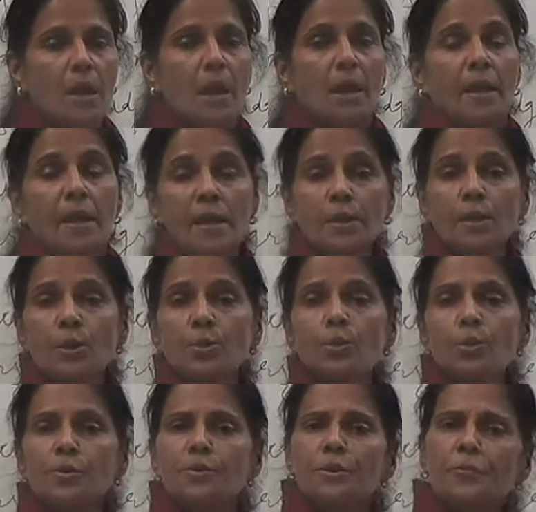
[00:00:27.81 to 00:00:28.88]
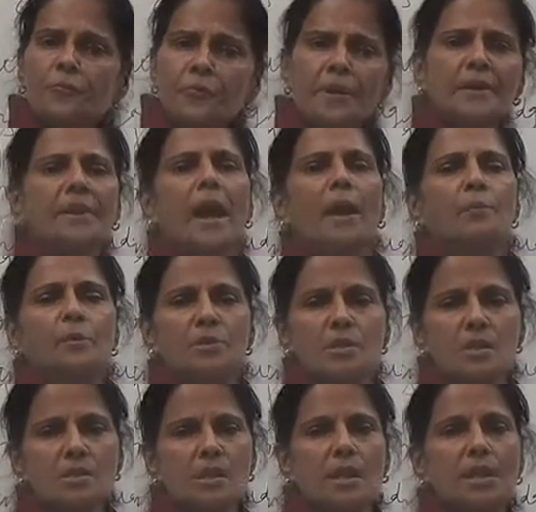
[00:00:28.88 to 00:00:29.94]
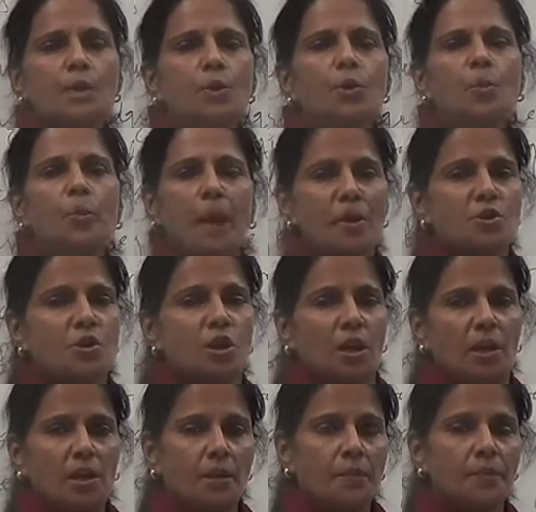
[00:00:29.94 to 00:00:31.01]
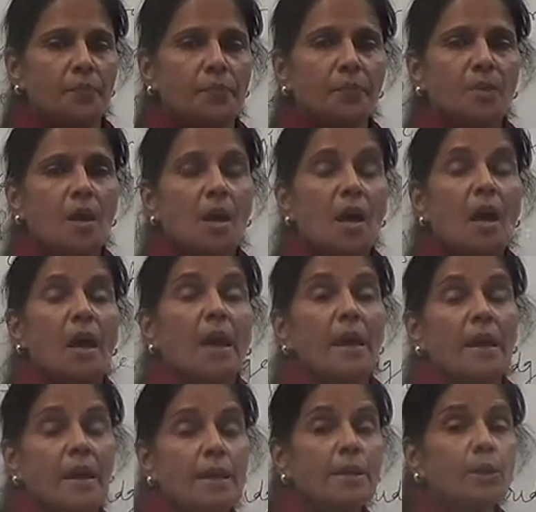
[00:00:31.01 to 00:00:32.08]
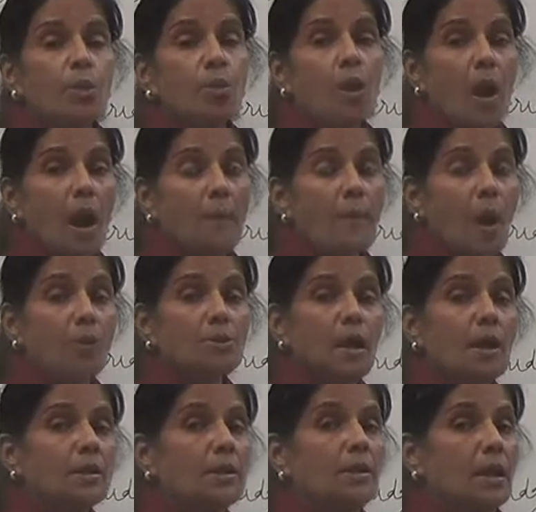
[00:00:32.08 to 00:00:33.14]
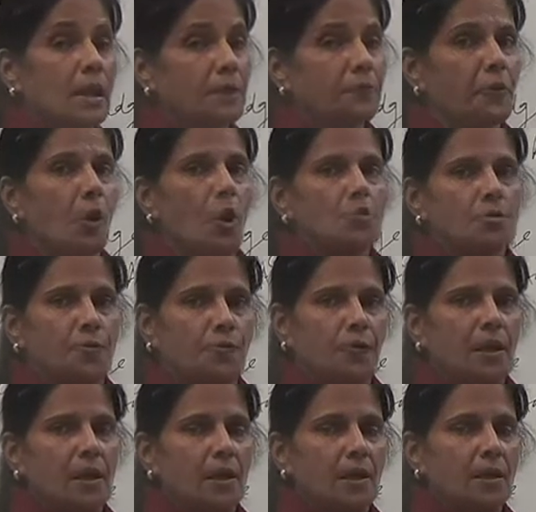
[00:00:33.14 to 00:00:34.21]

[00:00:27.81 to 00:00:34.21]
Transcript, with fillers: He knew different languages, he knew Persian, he knew about the Greek philosophy.